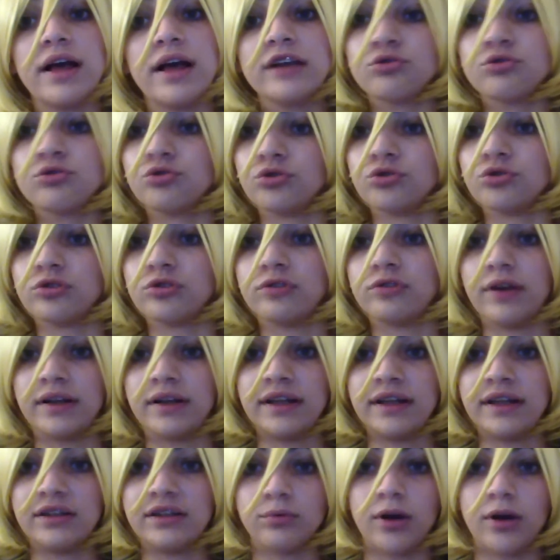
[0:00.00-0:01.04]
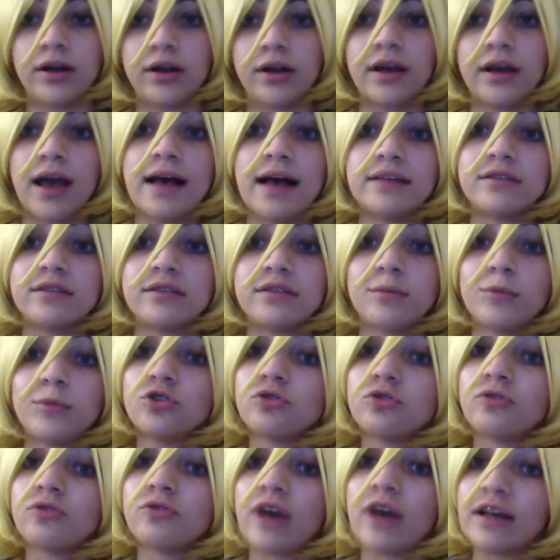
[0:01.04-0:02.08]
extrusive igneous rock has a
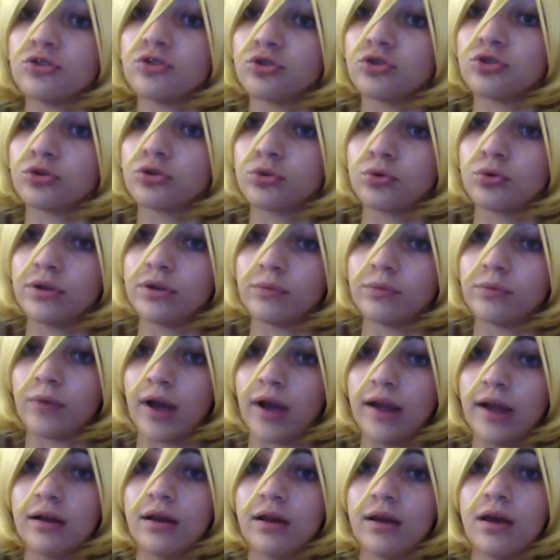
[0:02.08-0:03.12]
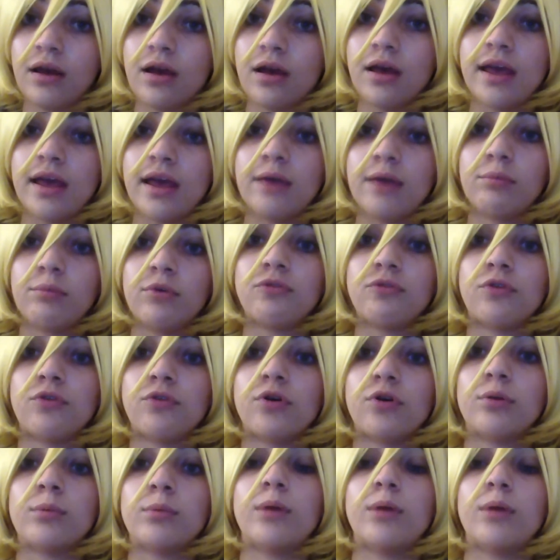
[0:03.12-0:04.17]
much faster cooling rate. It will
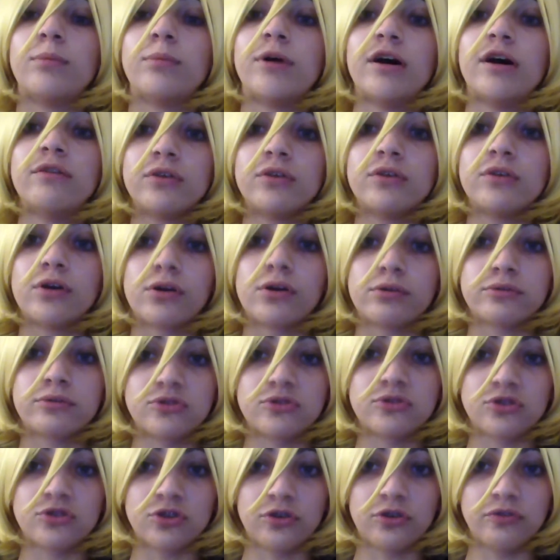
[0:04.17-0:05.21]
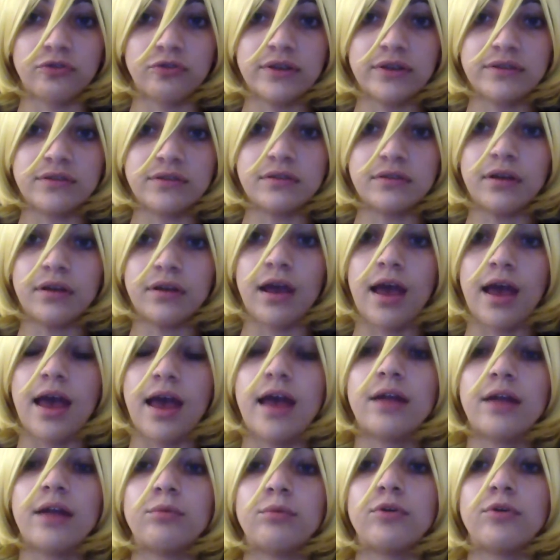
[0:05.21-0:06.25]
form above Earth's surface
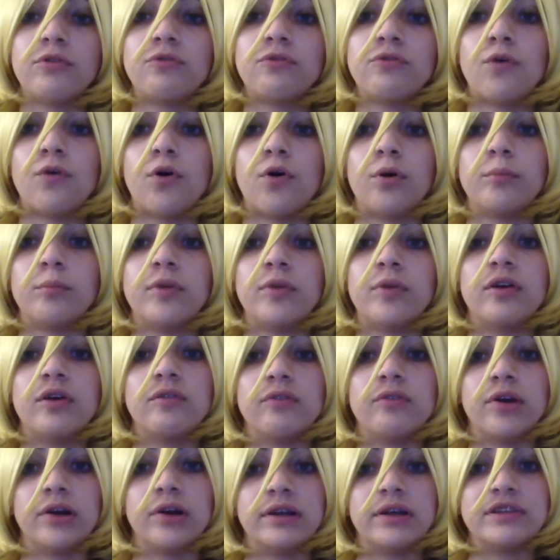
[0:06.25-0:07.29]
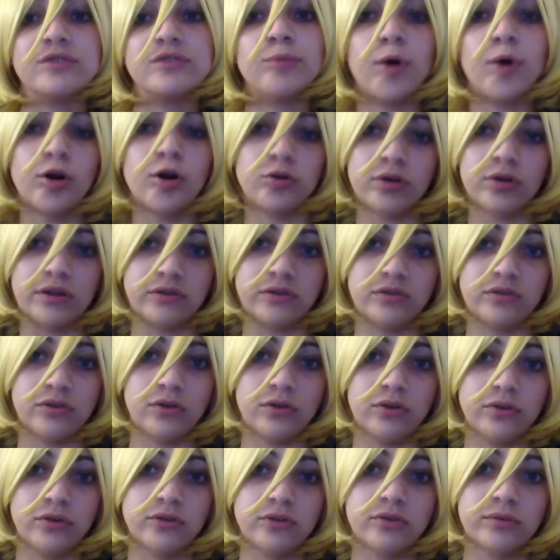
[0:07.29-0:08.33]
and will form very small
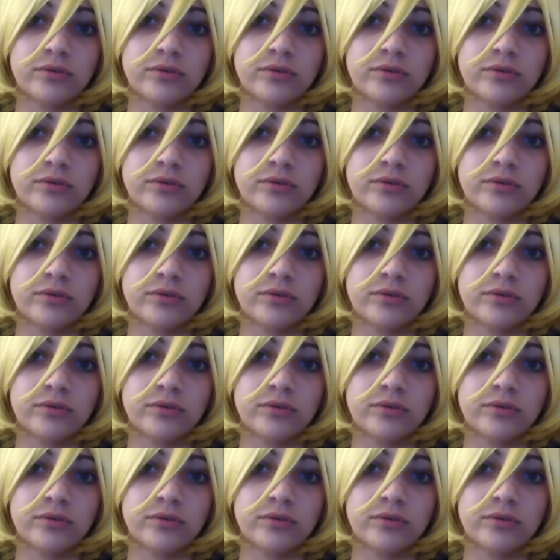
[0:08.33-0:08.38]
crystals.